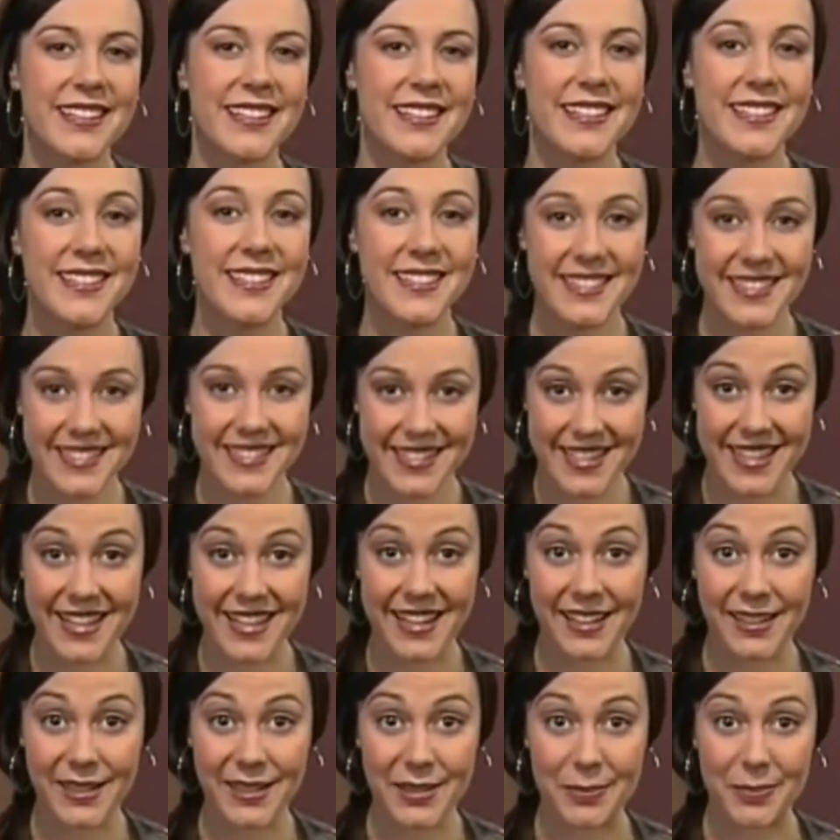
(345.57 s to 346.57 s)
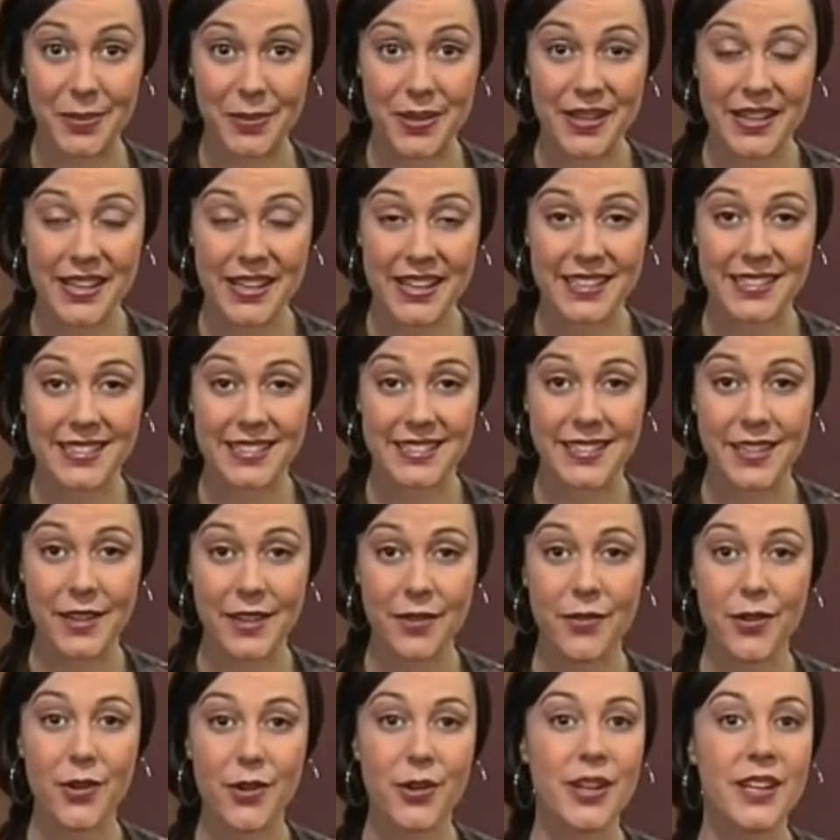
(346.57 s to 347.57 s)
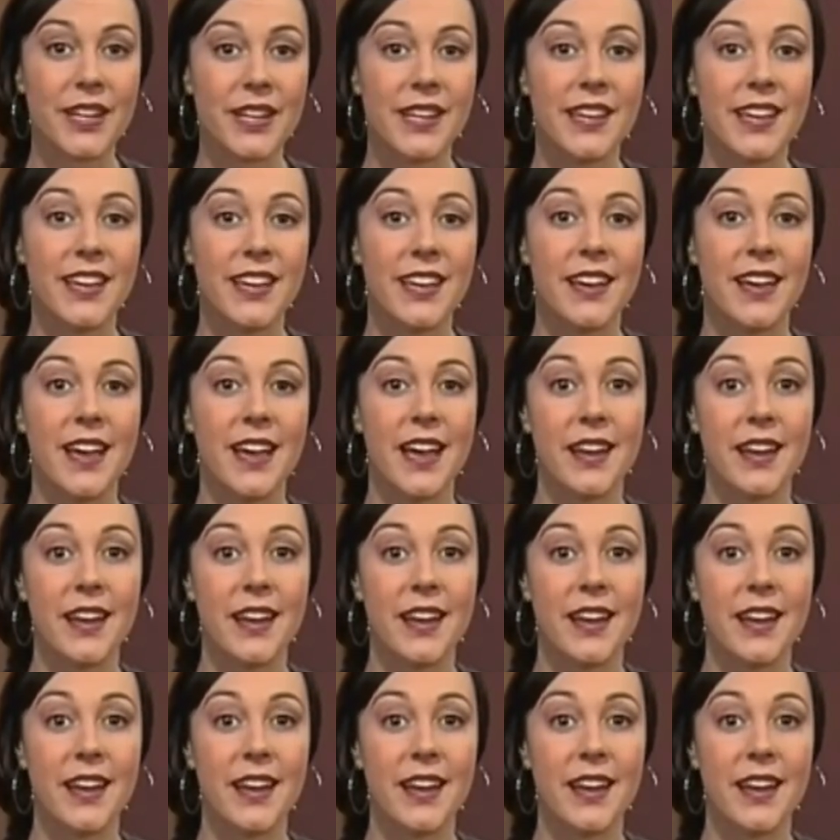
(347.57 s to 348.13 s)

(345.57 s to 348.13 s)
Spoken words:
Listen to the clip and see if you can hear